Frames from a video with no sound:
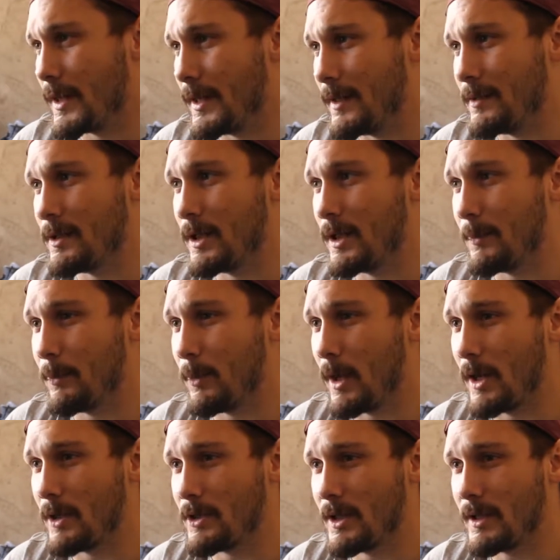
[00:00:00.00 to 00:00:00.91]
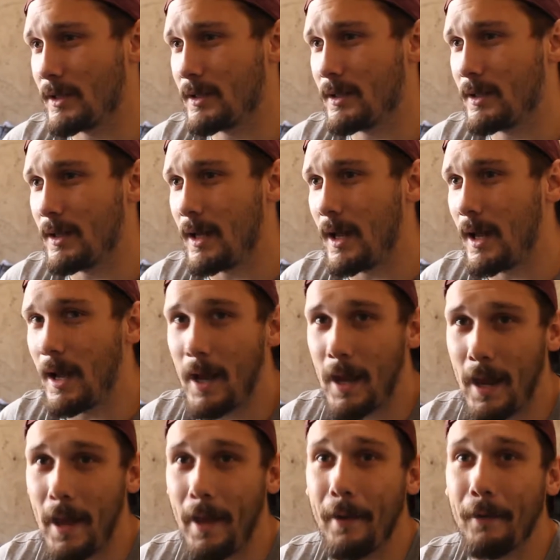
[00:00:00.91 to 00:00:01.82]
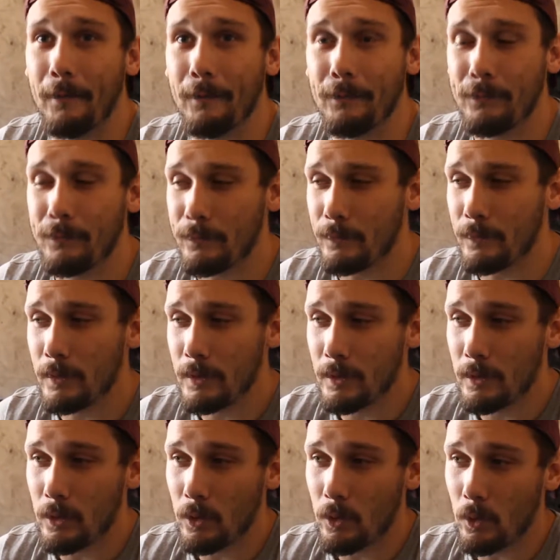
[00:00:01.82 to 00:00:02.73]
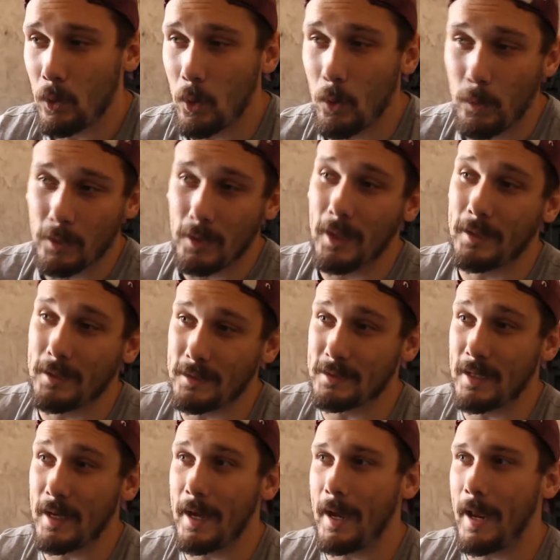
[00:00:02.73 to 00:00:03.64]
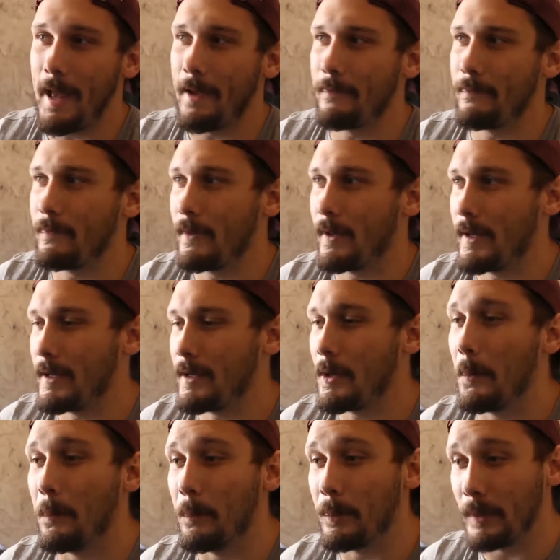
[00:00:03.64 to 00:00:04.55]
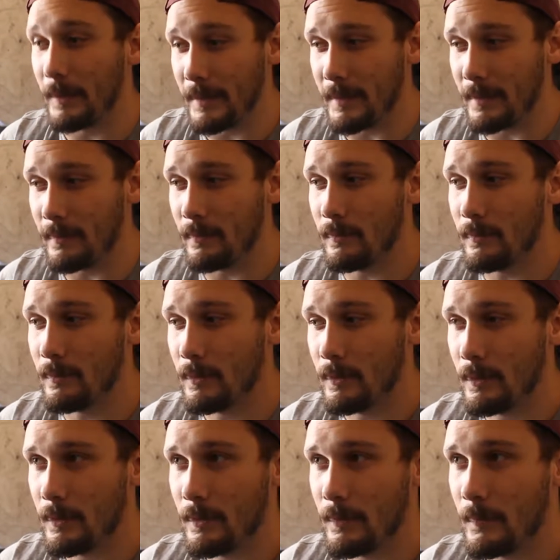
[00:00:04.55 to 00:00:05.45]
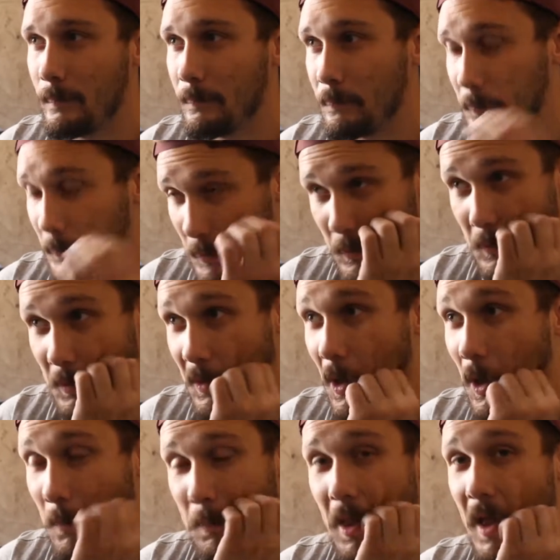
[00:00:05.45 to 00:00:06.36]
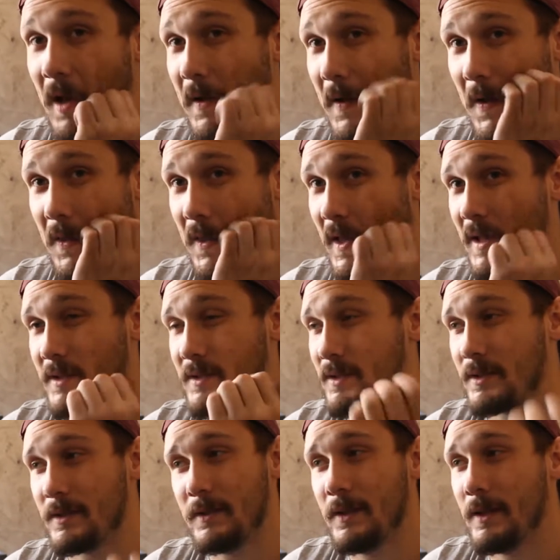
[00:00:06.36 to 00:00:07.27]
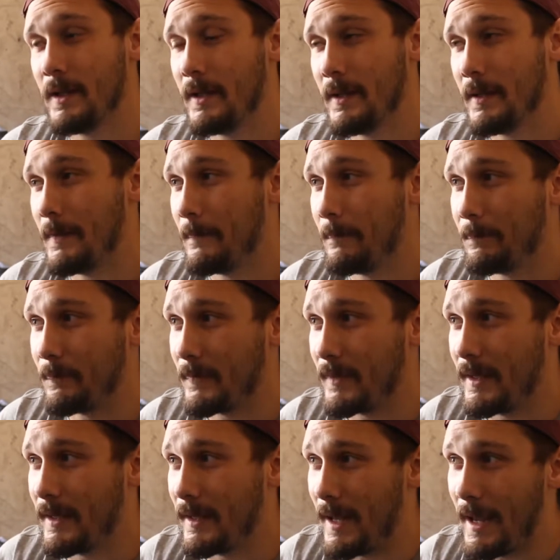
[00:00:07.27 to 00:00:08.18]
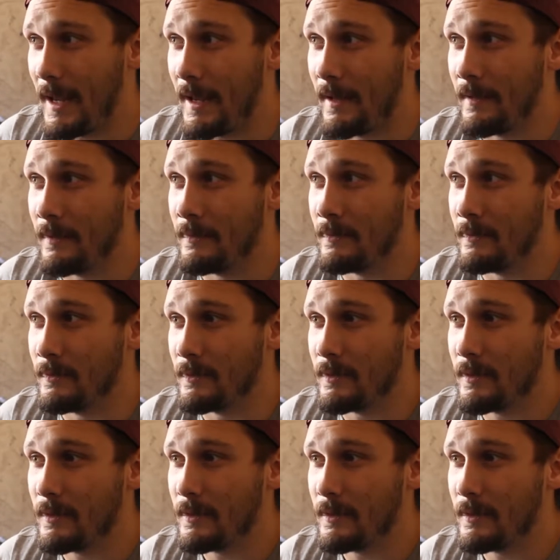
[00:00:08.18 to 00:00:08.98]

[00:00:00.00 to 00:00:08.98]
into the project, I have, or would like to say I have, a complete long block LS. And